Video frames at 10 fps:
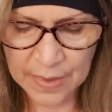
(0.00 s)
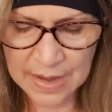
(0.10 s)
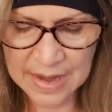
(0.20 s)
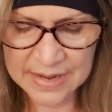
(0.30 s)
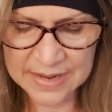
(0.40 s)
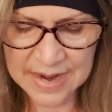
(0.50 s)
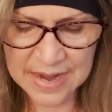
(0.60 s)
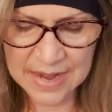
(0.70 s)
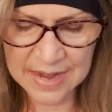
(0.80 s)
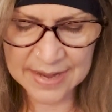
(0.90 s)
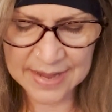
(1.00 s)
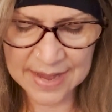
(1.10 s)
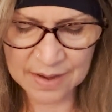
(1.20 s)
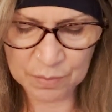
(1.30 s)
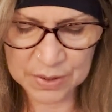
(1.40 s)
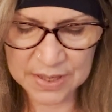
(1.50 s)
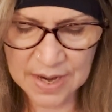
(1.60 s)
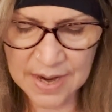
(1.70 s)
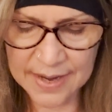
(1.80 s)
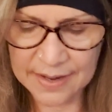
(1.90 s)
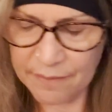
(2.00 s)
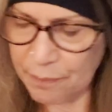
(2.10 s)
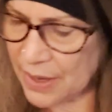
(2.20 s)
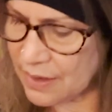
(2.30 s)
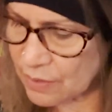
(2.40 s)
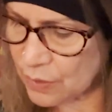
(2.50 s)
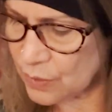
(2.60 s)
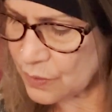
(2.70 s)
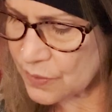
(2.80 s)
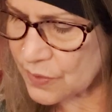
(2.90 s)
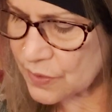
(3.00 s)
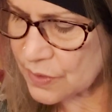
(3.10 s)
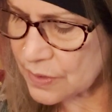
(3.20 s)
And again with the Nine of Pentacles.